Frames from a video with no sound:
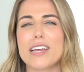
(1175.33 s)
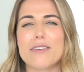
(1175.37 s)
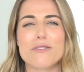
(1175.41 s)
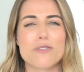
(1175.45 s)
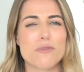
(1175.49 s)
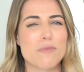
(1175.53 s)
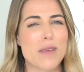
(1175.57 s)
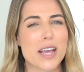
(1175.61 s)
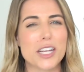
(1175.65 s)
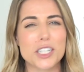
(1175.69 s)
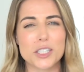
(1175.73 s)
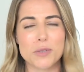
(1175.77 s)

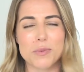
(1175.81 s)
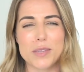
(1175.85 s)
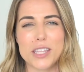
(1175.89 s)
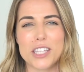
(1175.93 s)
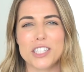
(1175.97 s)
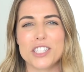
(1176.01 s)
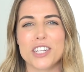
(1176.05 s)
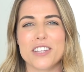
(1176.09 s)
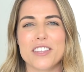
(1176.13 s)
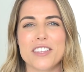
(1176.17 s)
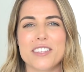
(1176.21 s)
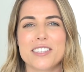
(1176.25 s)
information with
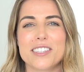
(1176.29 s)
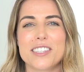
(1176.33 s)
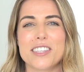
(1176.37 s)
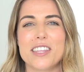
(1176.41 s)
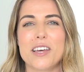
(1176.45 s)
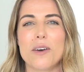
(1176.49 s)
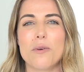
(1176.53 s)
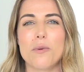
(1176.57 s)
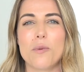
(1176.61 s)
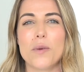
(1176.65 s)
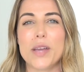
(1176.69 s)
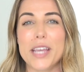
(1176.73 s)
each other so
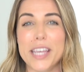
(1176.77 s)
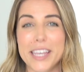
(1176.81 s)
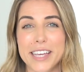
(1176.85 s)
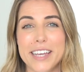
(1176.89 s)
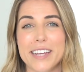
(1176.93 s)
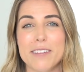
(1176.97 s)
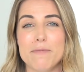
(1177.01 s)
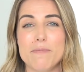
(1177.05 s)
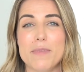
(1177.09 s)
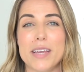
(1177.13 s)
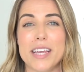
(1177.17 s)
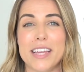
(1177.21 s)
that we
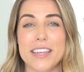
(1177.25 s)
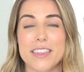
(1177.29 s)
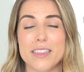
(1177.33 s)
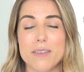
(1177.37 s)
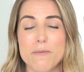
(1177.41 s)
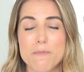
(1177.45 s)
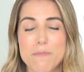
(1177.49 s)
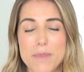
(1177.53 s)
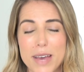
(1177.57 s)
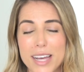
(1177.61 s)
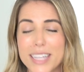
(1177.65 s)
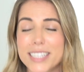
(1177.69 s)
can be
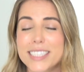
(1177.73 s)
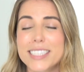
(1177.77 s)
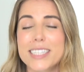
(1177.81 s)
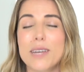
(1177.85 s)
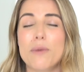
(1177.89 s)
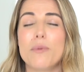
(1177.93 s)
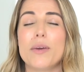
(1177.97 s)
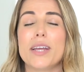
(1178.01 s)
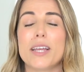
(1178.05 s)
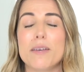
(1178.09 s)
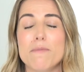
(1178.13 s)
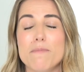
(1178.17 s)
the best
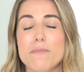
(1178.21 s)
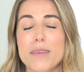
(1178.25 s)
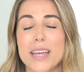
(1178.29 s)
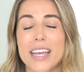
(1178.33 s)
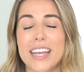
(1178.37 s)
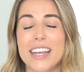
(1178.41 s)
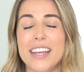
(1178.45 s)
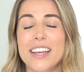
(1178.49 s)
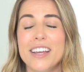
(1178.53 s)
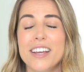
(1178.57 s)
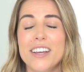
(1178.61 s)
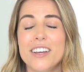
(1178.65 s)
that we can
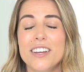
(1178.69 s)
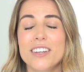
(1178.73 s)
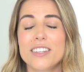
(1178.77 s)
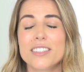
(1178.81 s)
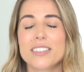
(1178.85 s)
be,